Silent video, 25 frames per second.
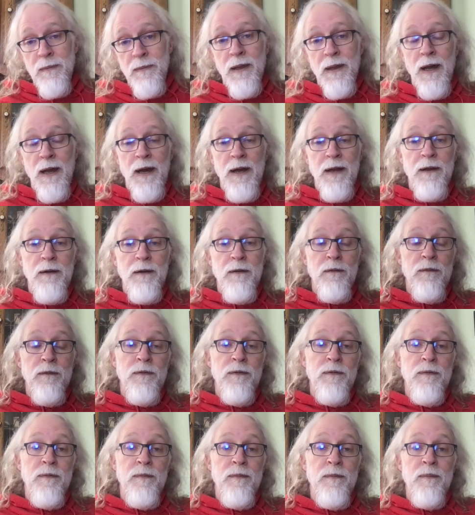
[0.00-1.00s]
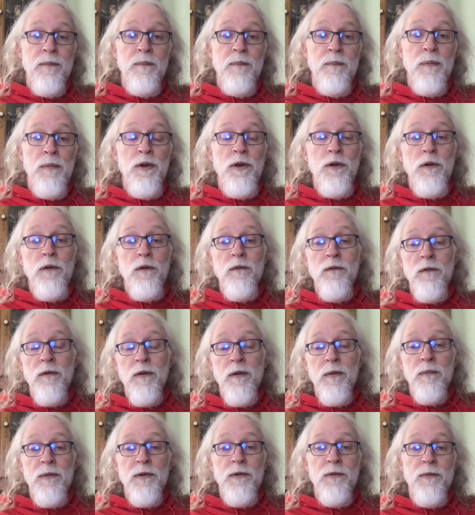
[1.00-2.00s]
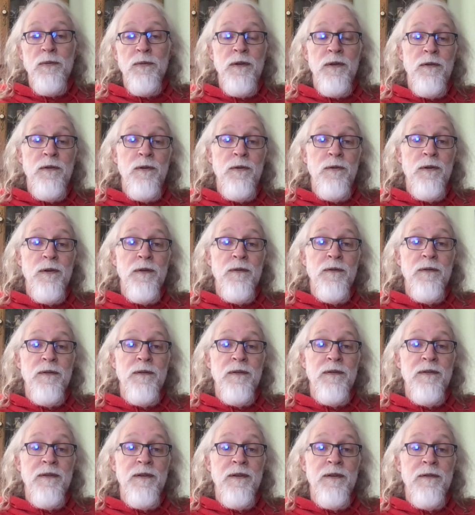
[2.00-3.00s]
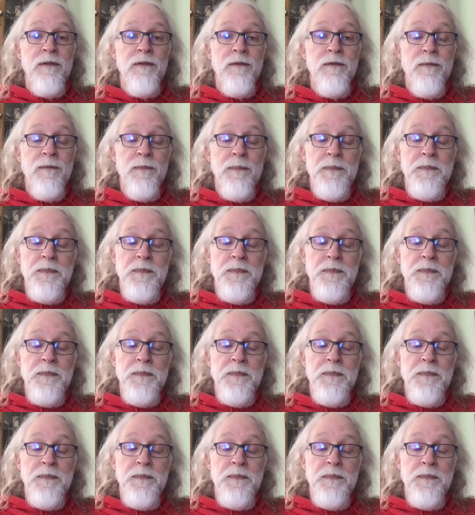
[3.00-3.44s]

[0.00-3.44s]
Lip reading: kind of maneuvering between two different scenes.